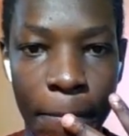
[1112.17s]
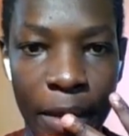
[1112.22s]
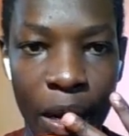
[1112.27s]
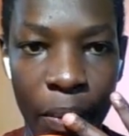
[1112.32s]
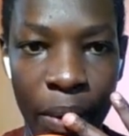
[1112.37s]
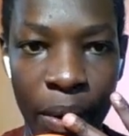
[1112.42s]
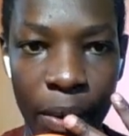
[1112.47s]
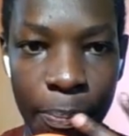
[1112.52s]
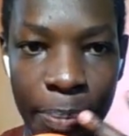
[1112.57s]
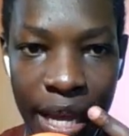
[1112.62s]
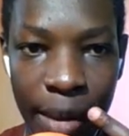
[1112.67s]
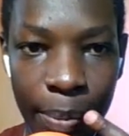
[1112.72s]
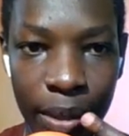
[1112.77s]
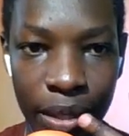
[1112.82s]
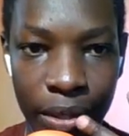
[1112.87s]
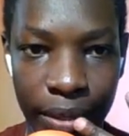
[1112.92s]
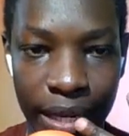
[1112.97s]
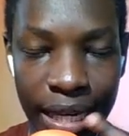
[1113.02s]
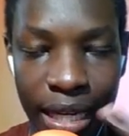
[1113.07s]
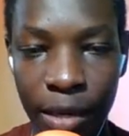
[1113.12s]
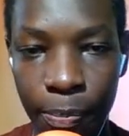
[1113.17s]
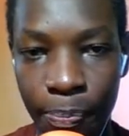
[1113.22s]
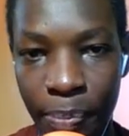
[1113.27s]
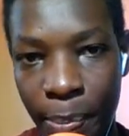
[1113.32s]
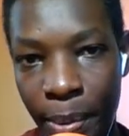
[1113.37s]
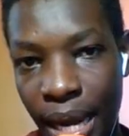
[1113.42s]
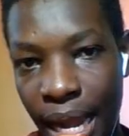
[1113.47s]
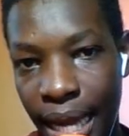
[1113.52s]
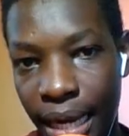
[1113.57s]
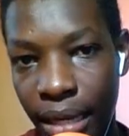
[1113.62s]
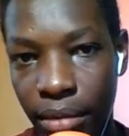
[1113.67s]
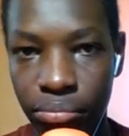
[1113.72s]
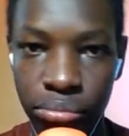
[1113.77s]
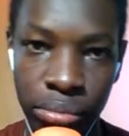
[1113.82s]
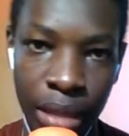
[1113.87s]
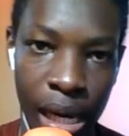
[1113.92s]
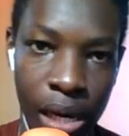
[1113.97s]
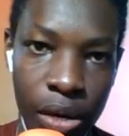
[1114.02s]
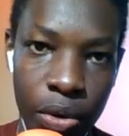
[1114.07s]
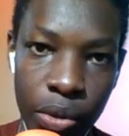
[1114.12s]
we'll be able to get in people like
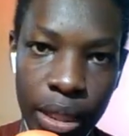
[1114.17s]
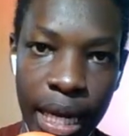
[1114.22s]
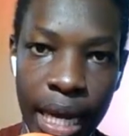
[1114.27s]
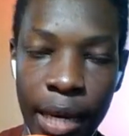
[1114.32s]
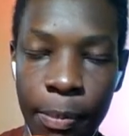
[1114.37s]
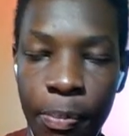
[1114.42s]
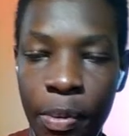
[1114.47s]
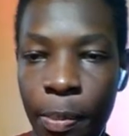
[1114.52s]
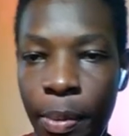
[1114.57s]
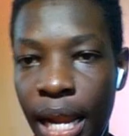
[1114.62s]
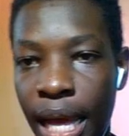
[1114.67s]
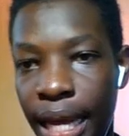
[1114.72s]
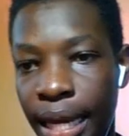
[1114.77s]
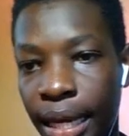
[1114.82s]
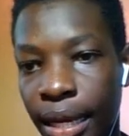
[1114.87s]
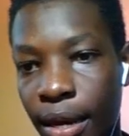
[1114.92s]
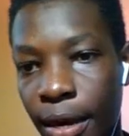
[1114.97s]
Deluded, people like